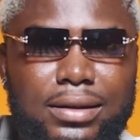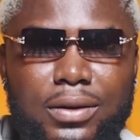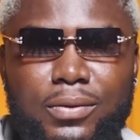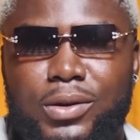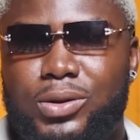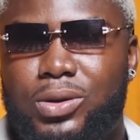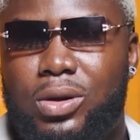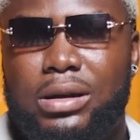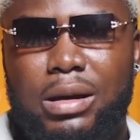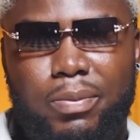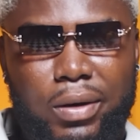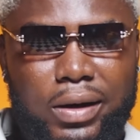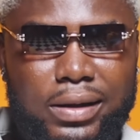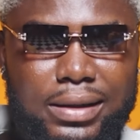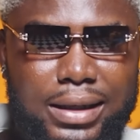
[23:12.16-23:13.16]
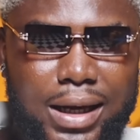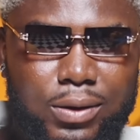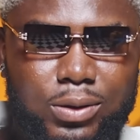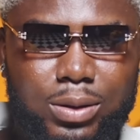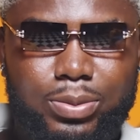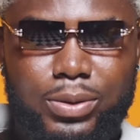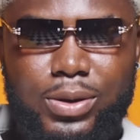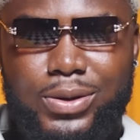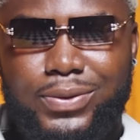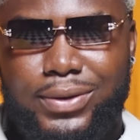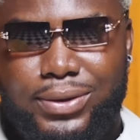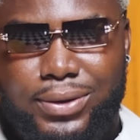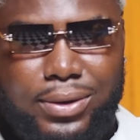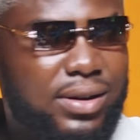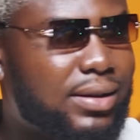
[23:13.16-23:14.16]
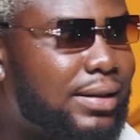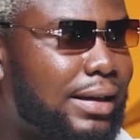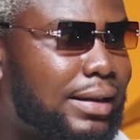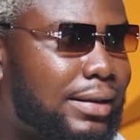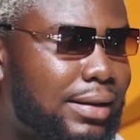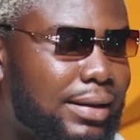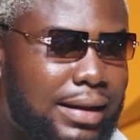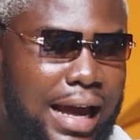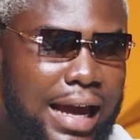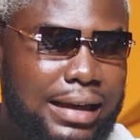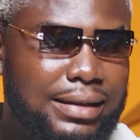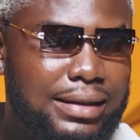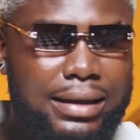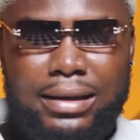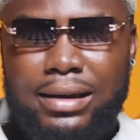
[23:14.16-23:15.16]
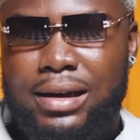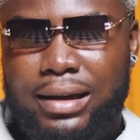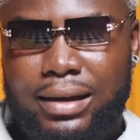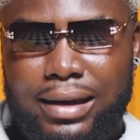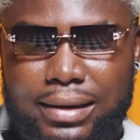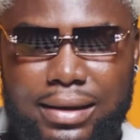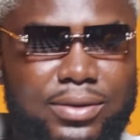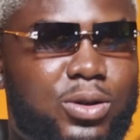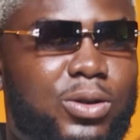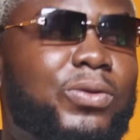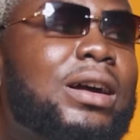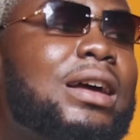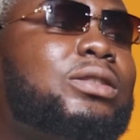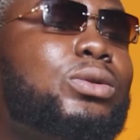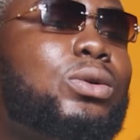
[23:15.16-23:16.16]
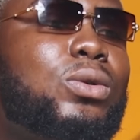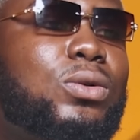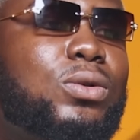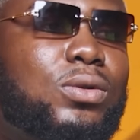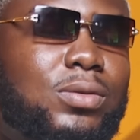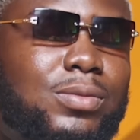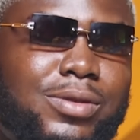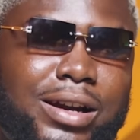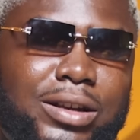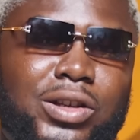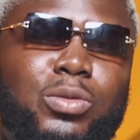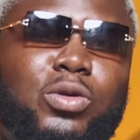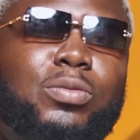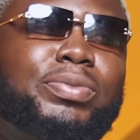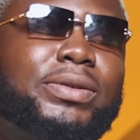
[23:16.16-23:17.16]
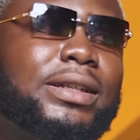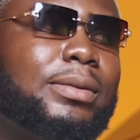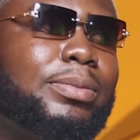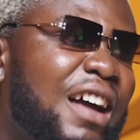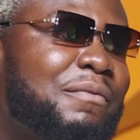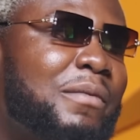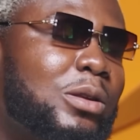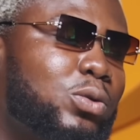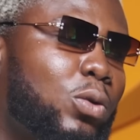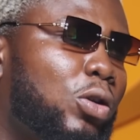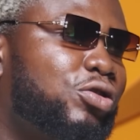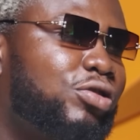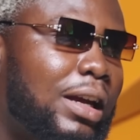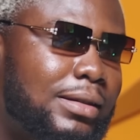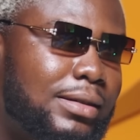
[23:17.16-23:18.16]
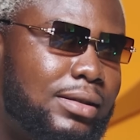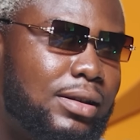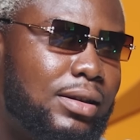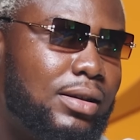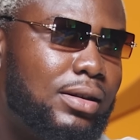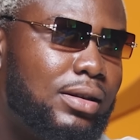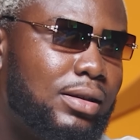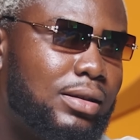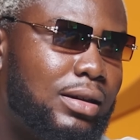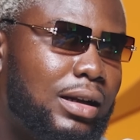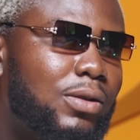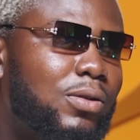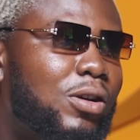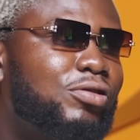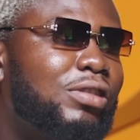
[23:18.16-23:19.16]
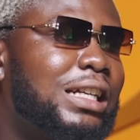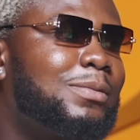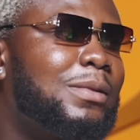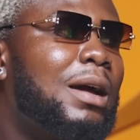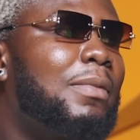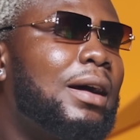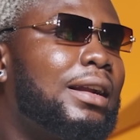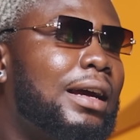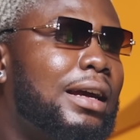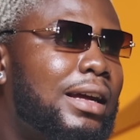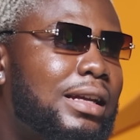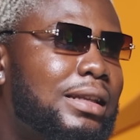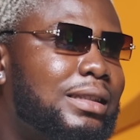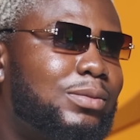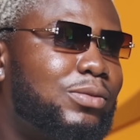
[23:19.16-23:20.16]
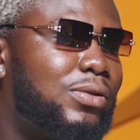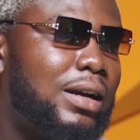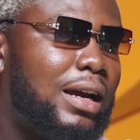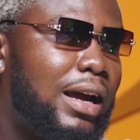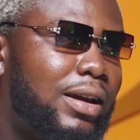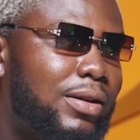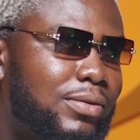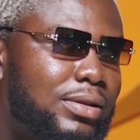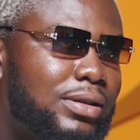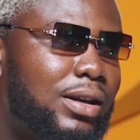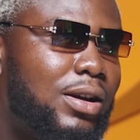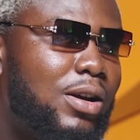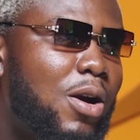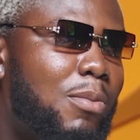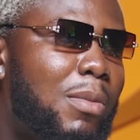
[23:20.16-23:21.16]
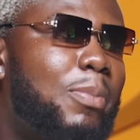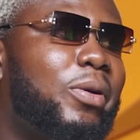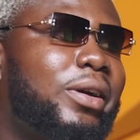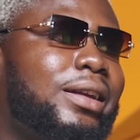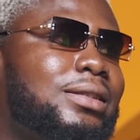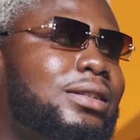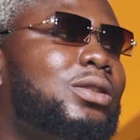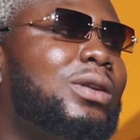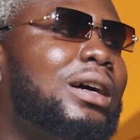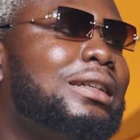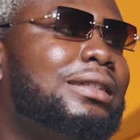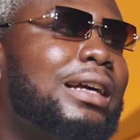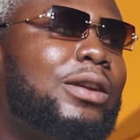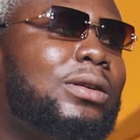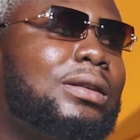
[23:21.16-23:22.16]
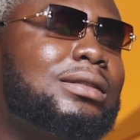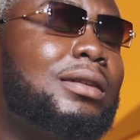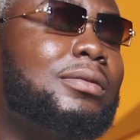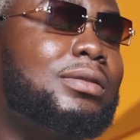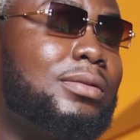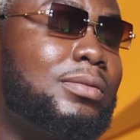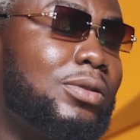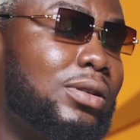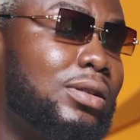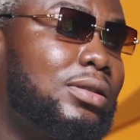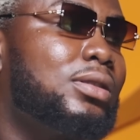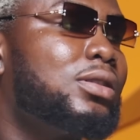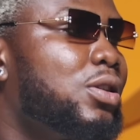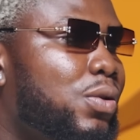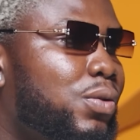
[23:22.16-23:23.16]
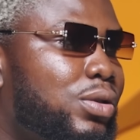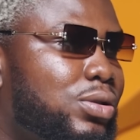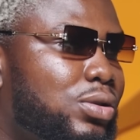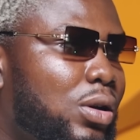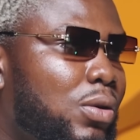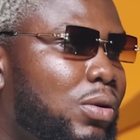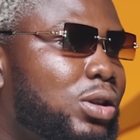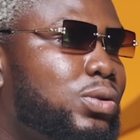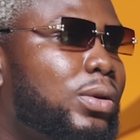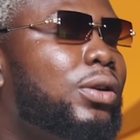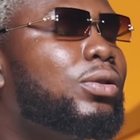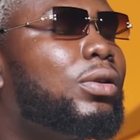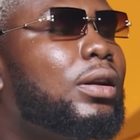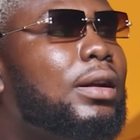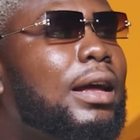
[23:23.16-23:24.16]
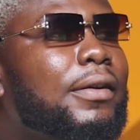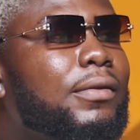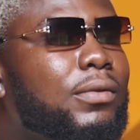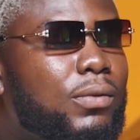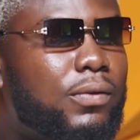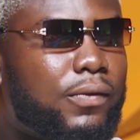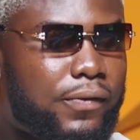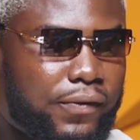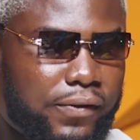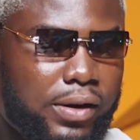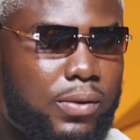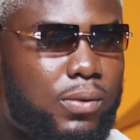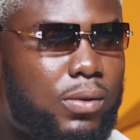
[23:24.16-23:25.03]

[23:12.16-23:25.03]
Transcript: thing, we saw the political support, we saw the likes and the things go focus. Oh, boy, some more government contracts. So the contracts be about my pockets on one side or something because we saw what we were doing, like free